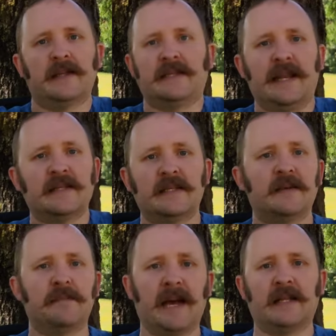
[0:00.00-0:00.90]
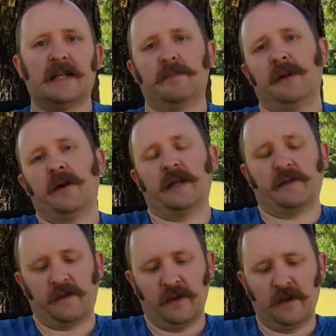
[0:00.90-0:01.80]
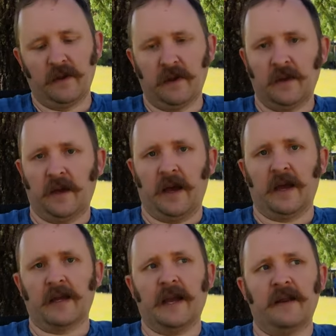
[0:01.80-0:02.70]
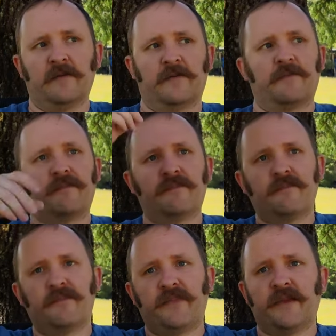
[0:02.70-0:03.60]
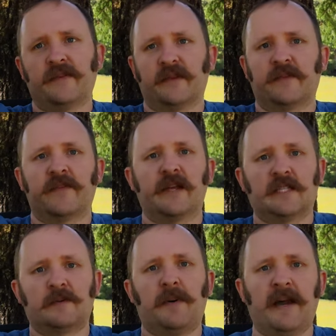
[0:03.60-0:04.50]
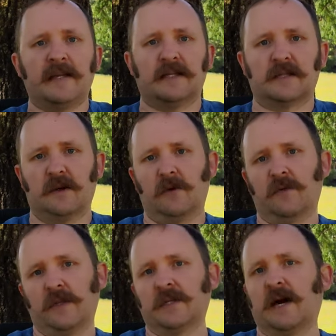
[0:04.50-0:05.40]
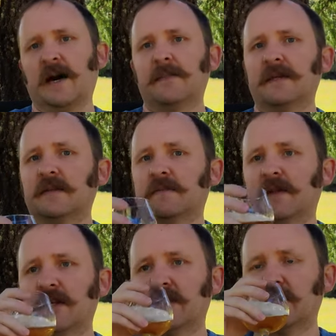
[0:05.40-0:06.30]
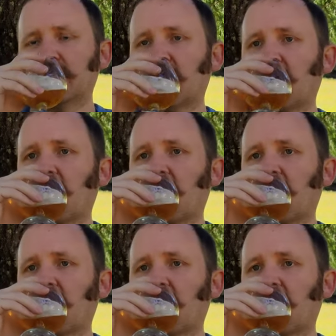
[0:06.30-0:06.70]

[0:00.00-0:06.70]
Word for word: dancing palate bitterness. Uh, kind of it's a, a spice over the top as it finishes.